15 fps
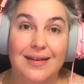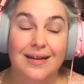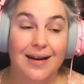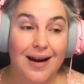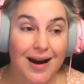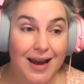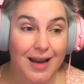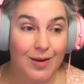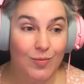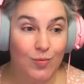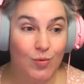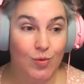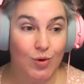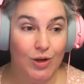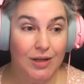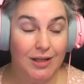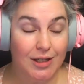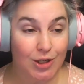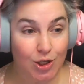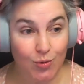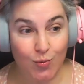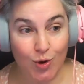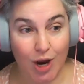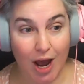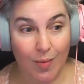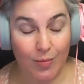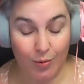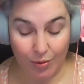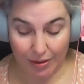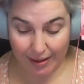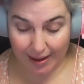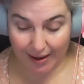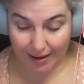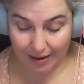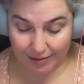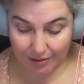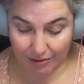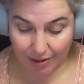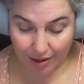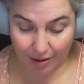am really super happy with that. So